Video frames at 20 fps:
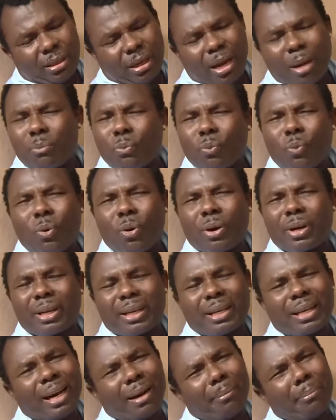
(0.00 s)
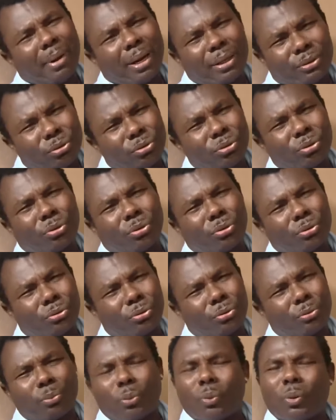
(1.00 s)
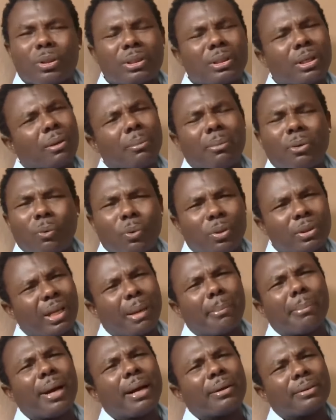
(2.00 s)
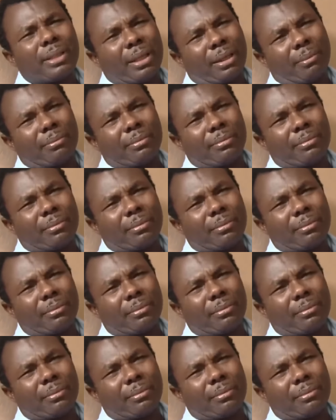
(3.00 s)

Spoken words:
I'm worried about your group. What about them?